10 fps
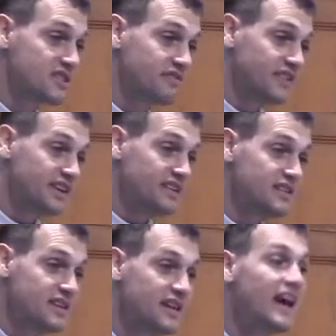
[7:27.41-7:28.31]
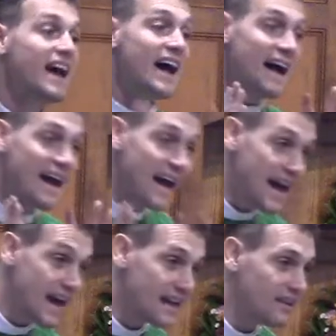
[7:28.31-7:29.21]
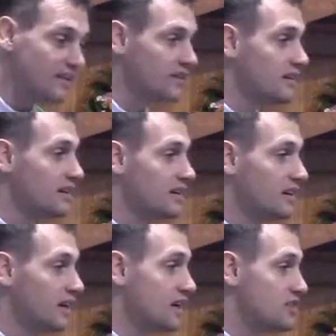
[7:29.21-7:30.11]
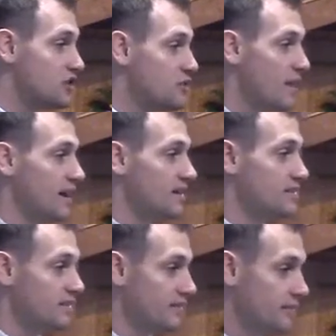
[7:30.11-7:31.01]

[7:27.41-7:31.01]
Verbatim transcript: divinity and his humanity.